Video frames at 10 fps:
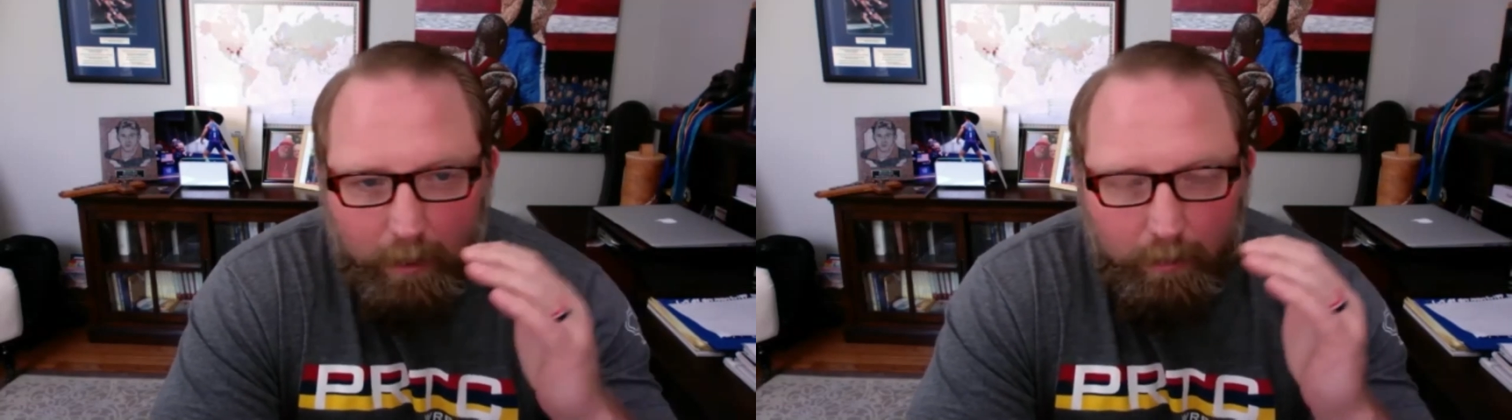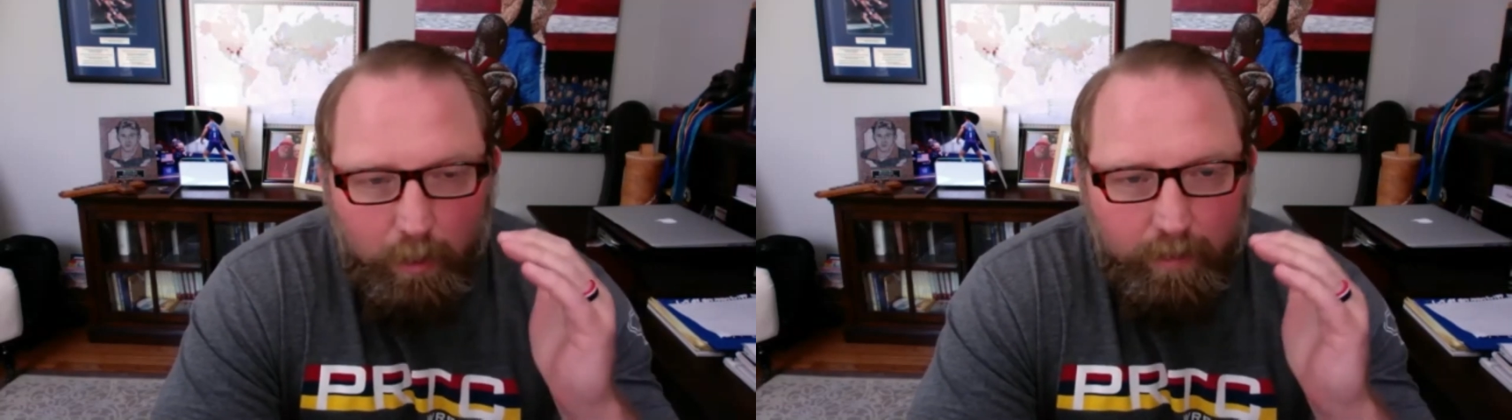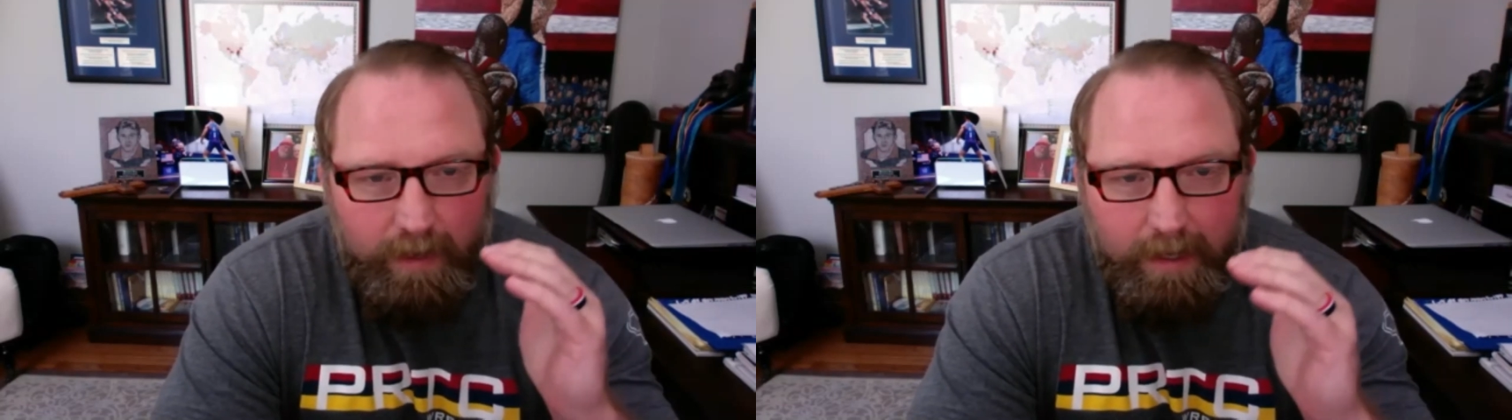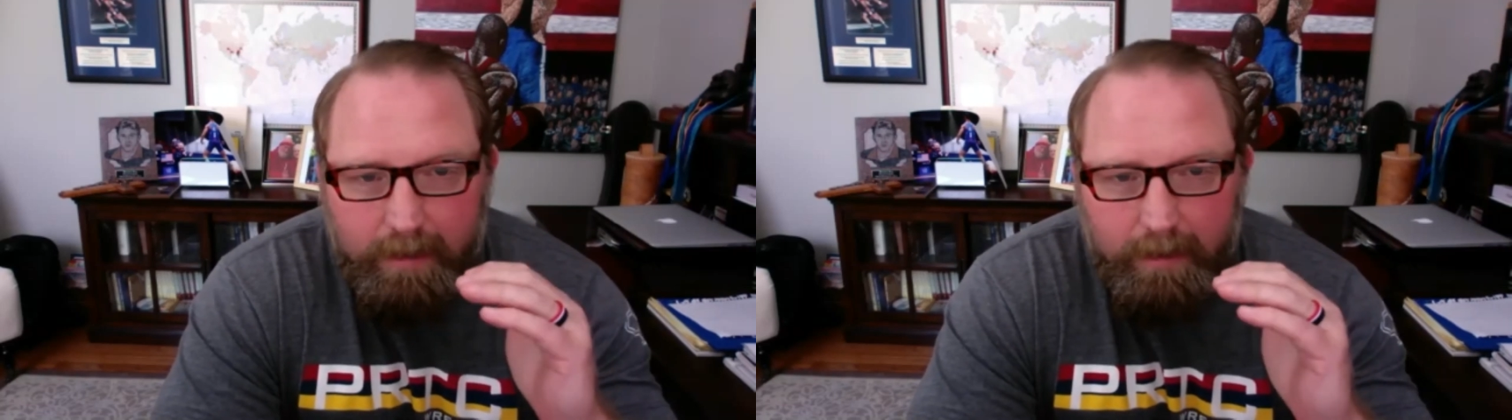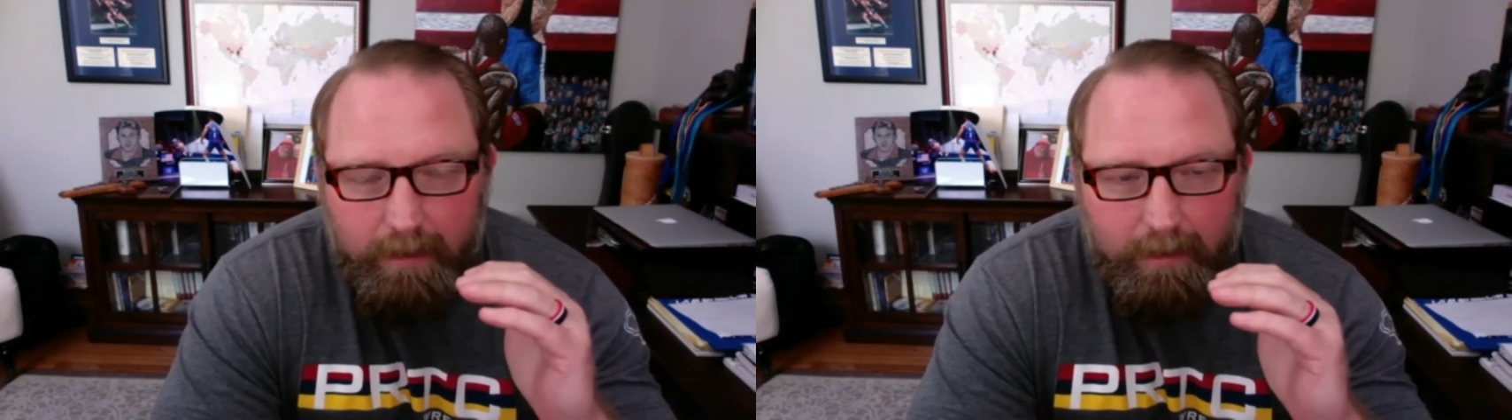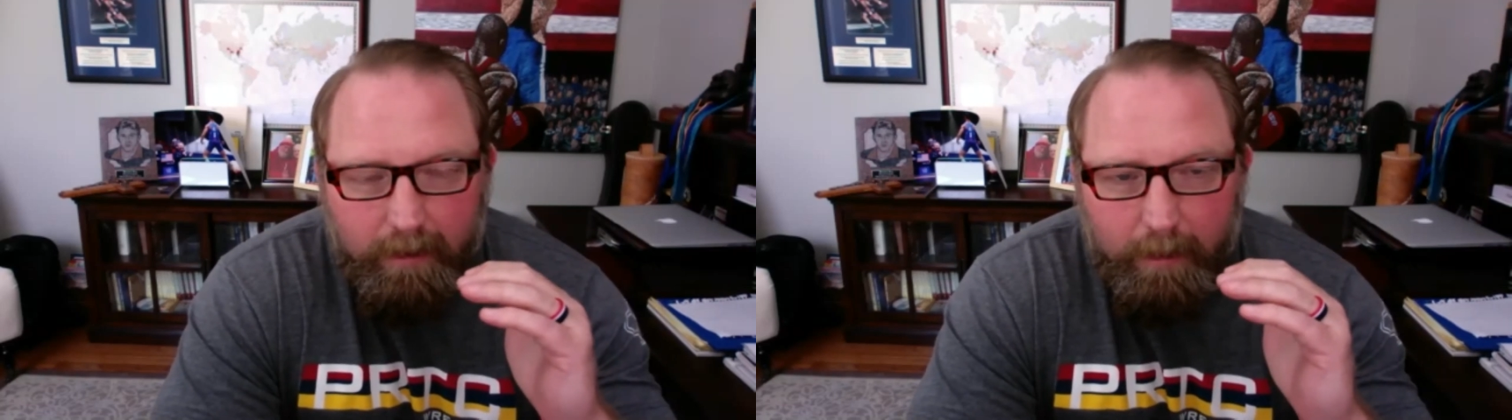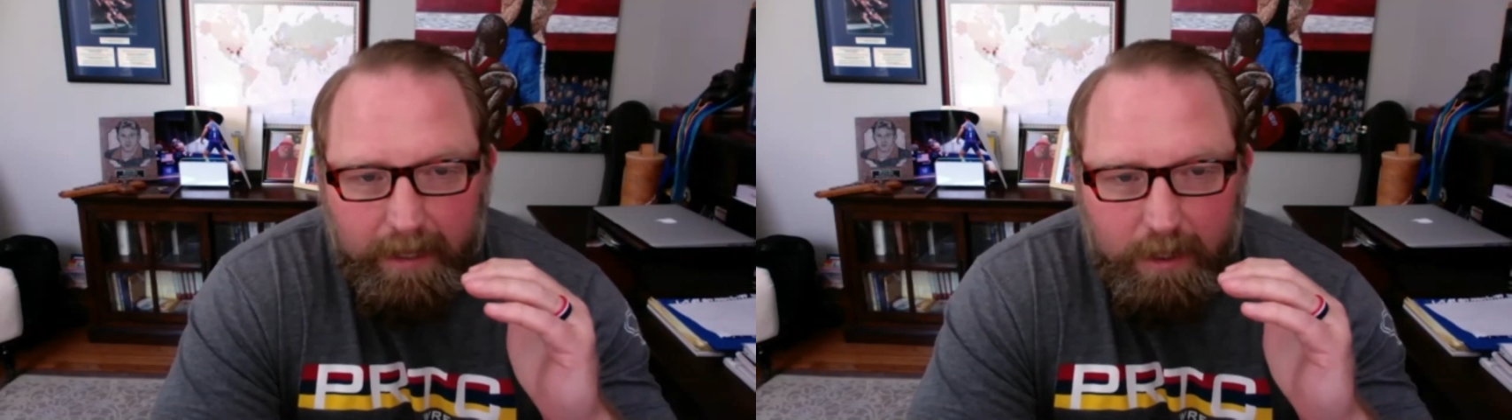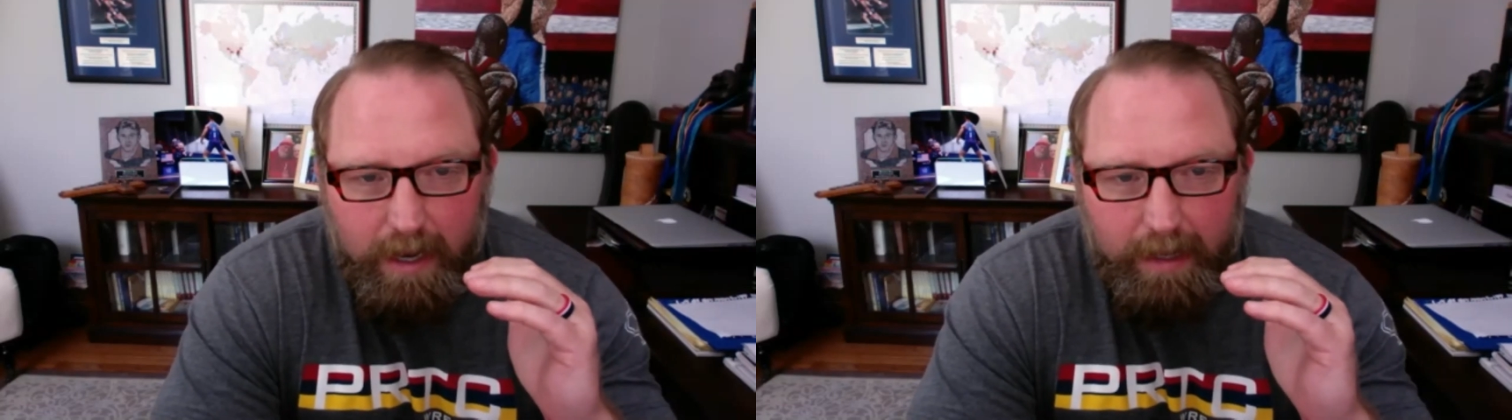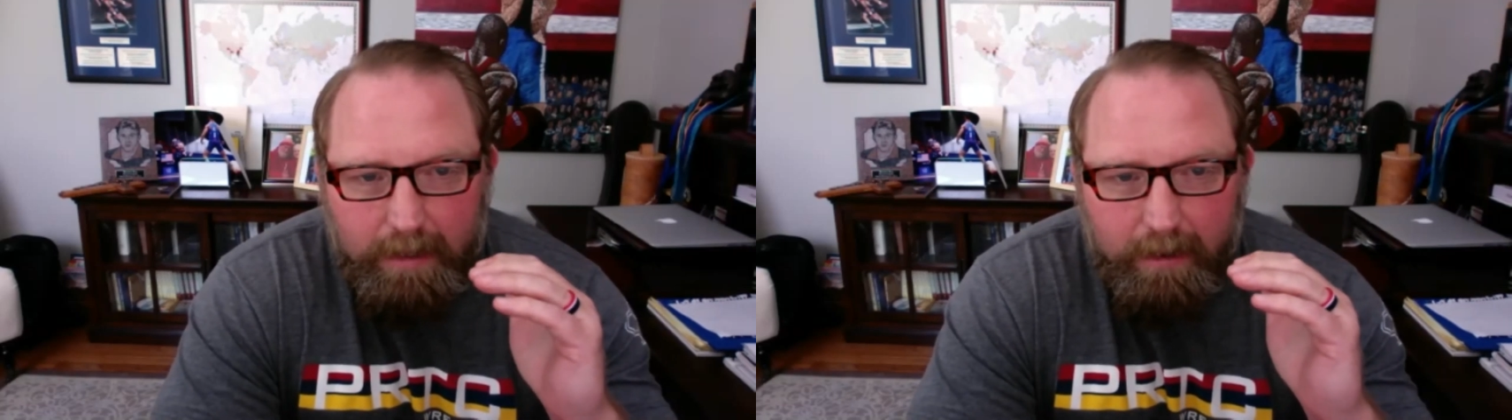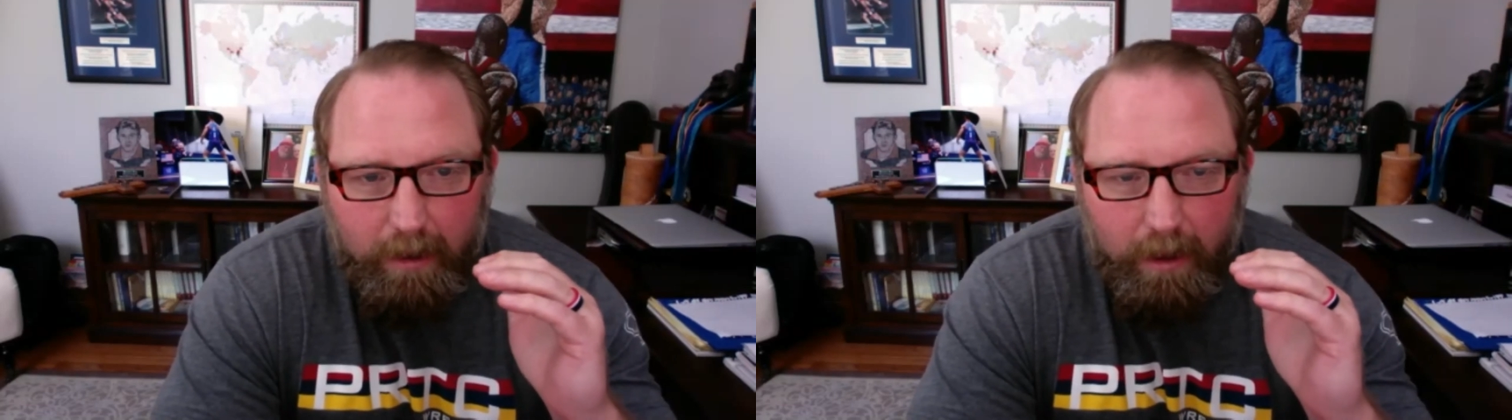moving into the Olympic Training Center,